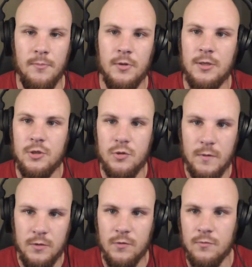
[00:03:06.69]
but I just
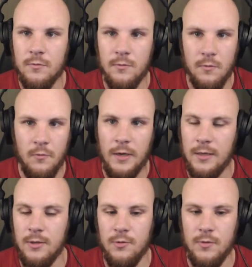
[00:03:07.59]
want to
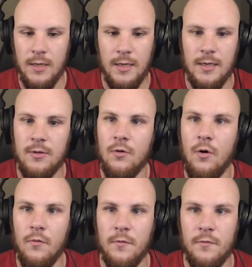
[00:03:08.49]
quickly do like a little
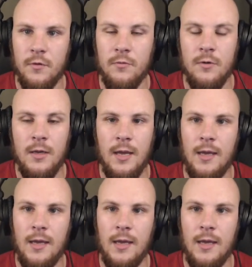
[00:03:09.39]
overview